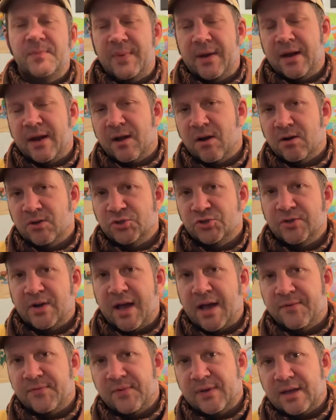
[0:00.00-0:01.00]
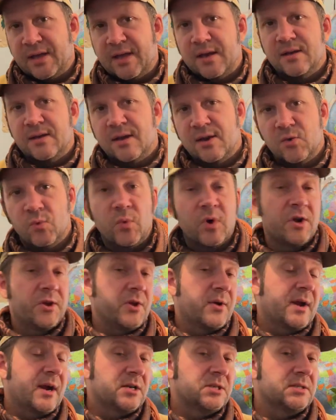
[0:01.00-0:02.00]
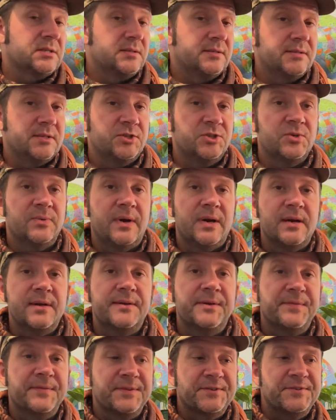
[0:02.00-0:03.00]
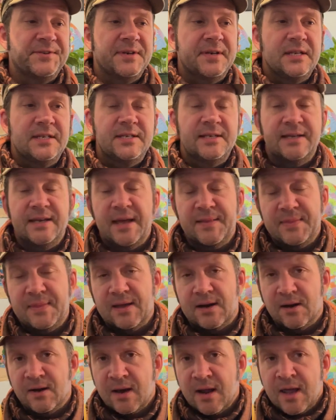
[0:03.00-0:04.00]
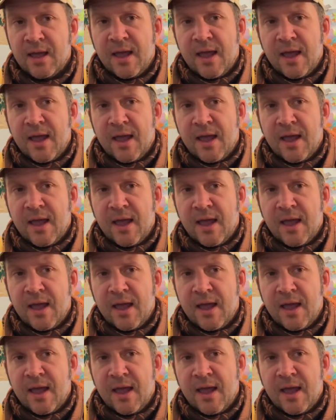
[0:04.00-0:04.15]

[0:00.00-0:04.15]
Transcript: depending on traffic and, and where you're actually situated in the city to get there.